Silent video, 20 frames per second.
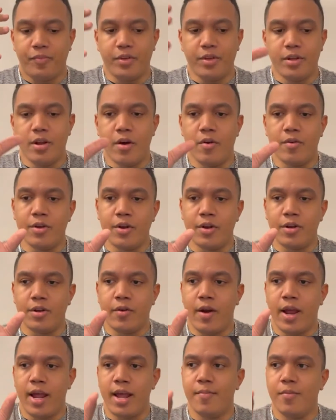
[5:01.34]
you know,
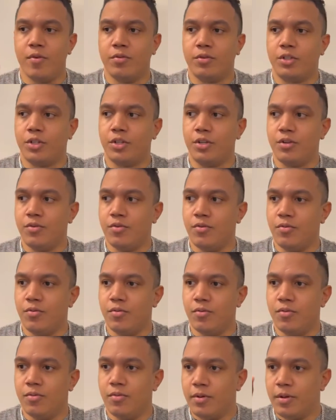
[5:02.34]
you're able
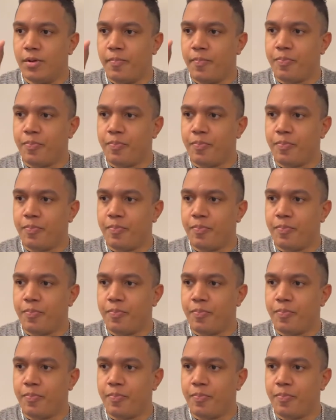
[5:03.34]
to